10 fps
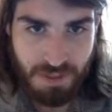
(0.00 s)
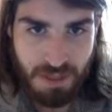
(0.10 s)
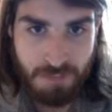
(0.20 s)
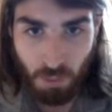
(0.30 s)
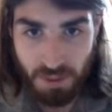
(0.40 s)

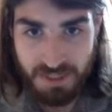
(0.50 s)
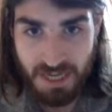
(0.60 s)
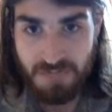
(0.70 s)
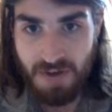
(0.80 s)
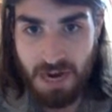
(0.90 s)
Important
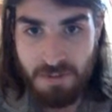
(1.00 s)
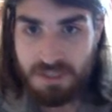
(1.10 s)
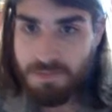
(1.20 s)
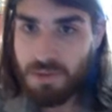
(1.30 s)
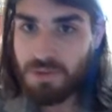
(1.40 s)
daily
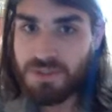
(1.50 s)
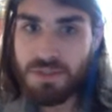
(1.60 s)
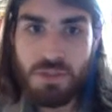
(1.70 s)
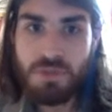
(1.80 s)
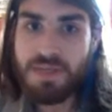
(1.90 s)
vitamins and minerals
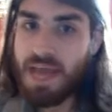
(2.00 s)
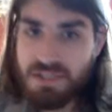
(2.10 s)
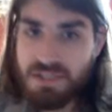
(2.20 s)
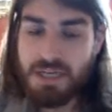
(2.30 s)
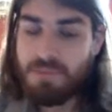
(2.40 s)
include
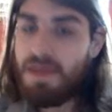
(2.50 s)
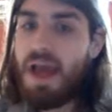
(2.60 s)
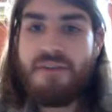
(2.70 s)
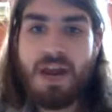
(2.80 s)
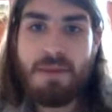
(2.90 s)
calcium,
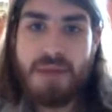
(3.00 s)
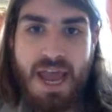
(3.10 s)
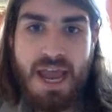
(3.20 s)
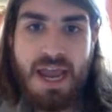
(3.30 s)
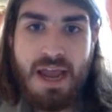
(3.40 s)
vitamin
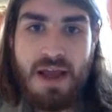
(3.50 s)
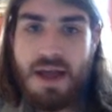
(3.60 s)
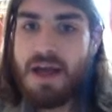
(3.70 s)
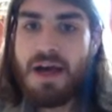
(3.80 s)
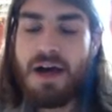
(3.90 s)
A,
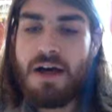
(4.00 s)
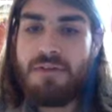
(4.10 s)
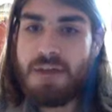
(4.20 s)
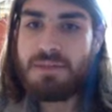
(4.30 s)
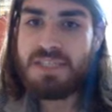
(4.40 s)

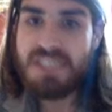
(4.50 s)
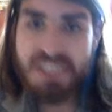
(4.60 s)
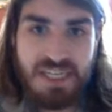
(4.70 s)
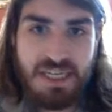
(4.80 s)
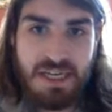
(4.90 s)
vitamin
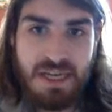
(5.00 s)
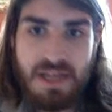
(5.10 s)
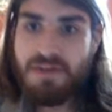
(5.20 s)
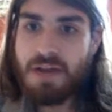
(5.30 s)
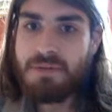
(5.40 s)
C,
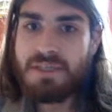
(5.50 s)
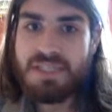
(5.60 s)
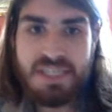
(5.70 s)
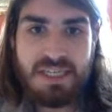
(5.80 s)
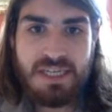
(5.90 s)
vitamin
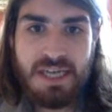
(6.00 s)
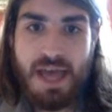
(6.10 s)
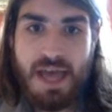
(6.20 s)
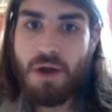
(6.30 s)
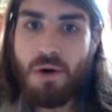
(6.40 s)
D,
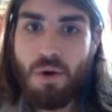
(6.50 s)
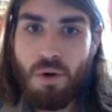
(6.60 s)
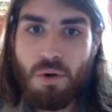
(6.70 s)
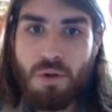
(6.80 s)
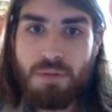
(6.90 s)
and a
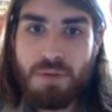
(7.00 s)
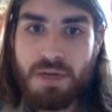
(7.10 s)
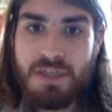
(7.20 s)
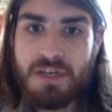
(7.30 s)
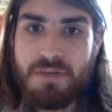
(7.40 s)
whole
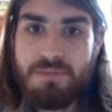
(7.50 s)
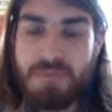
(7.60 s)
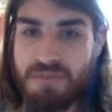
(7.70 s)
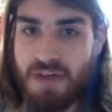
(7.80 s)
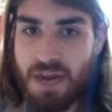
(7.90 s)
bunch of
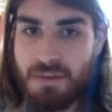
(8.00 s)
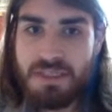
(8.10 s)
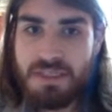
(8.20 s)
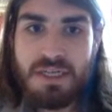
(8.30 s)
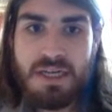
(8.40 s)
B
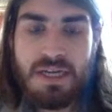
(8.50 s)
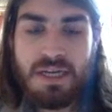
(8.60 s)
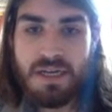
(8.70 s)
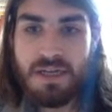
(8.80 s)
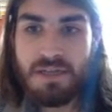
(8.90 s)
vitamins,
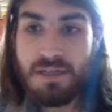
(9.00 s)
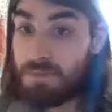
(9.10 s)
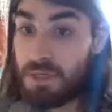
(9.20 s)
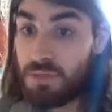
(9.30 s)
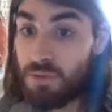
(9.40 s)

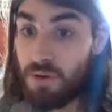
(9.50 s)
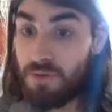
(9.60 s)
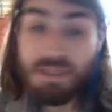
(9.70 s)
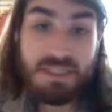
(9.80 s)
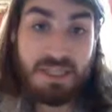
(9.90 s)
like B12,
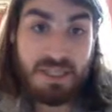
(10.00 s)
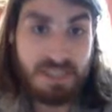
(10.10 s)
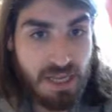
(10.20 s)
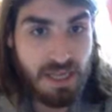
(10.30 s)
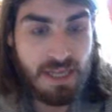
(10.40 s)
B6.
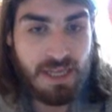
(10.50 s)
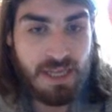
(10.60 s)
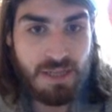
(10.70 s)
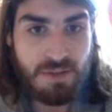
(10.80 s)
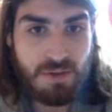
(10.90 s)

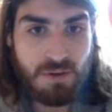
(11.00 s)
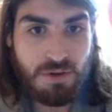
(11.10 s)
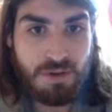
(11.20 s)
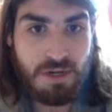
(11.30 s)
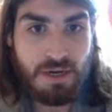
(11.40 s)

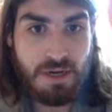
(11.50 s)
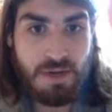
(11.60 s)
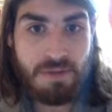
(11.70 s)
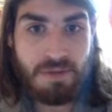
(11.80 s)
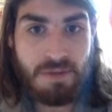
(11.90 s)

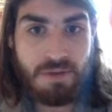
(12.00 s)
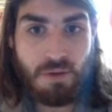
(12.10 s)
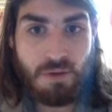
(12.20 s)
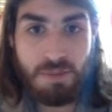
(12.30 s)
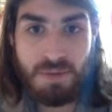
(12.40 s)
And
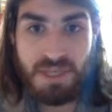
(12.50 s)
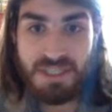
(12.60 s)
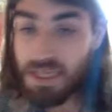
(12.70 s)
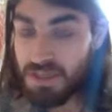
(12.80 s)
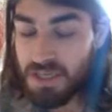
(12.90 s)
the only place
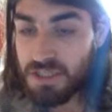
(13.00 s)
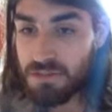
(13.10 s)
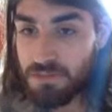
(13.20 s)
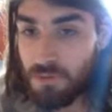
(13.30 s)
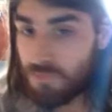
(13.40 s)
to get
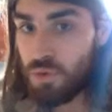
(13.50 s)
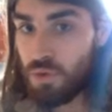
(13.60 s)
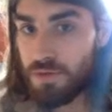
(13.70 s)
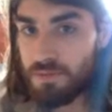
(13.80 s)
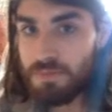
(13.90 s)
these are
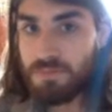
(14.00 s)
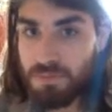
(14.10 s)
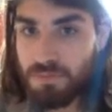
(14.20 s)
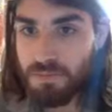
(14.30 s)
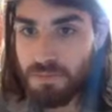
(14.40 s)
food.
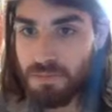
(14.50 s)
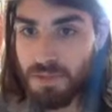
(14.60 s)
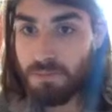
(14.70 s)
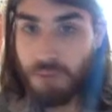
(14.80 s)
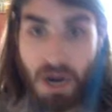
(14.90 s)

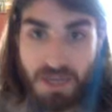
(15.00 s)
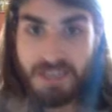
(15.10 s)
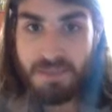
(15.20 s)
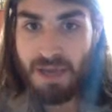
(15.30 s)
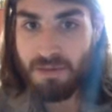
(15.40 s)
Body
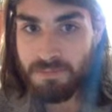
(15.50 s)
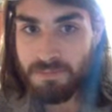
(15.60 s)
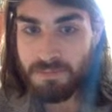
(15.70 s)
doesn't make them.